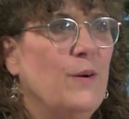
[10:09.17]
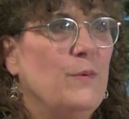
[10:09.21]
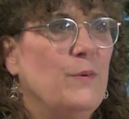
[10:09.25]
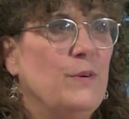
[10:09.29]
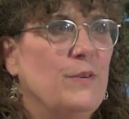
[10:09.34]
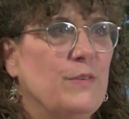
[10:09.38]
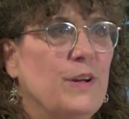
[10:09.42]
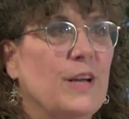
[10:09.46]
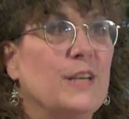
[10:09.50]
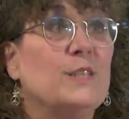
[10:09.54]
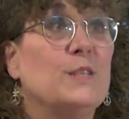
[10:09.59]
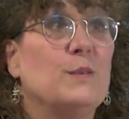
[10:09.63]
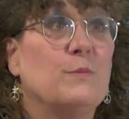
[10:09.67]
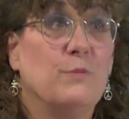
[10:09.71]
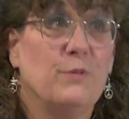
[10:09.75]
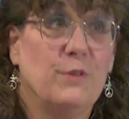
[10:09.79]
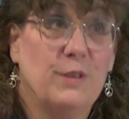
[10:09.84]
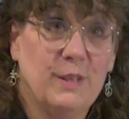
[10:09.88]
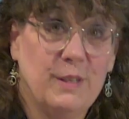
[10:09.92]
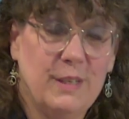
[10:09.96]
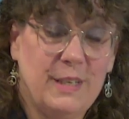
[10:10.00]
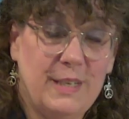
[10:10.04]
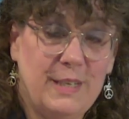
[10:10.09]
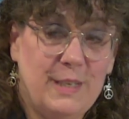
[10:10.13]
We've got some
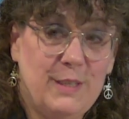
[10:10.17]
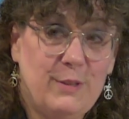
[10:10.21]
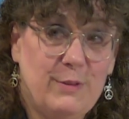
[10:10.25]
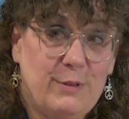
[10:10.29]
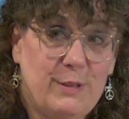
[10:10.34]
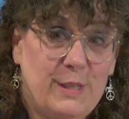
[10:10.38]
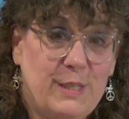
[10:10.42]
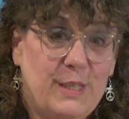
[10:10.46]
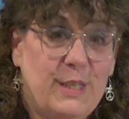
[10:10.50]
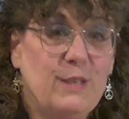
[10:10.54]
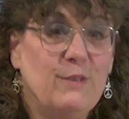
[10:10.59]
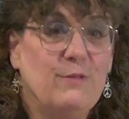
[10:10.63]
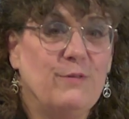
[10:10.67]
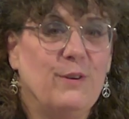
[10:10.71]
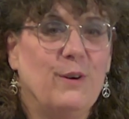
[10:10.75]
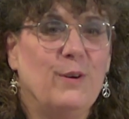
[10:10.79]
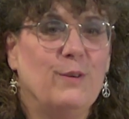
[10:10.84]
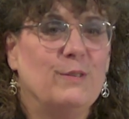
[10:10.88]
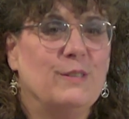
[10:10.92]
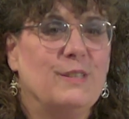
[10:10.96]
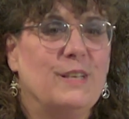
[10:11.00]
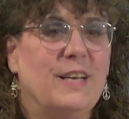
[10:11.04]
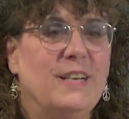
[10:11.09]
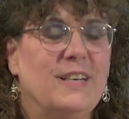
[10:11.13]
really interesting
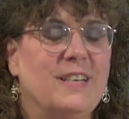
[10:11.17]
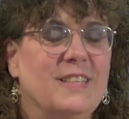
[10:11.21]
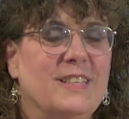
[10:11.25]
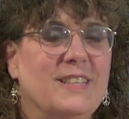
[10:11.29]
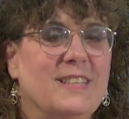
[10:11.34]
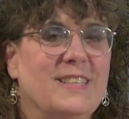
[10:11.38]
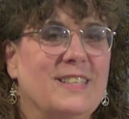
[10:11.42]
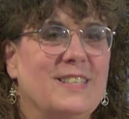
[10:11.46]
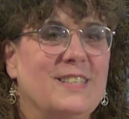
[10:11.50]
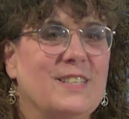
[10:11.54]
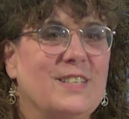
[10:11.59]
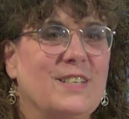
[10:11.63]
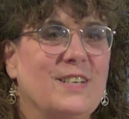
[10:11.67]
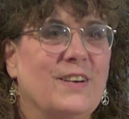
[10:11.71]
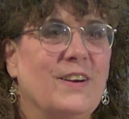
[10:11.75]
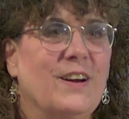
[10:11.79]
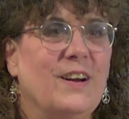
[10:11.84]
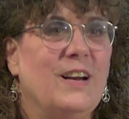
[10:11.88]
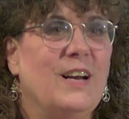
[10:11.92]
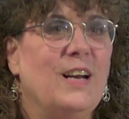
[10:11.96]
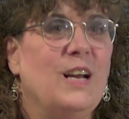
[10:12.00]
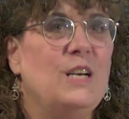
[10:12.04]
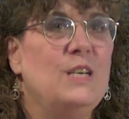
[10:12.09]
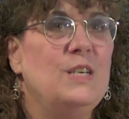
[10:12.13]
folks on it this year.